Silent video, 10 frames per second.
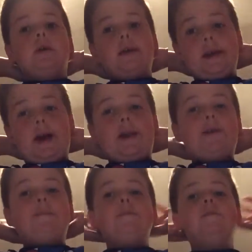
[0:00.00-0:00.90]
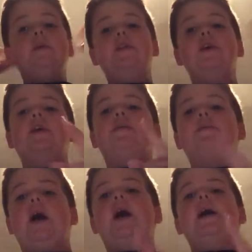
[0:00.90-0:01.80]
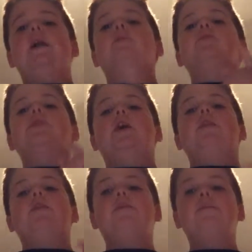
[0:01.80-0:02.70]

You got it? Now think of that animal's color.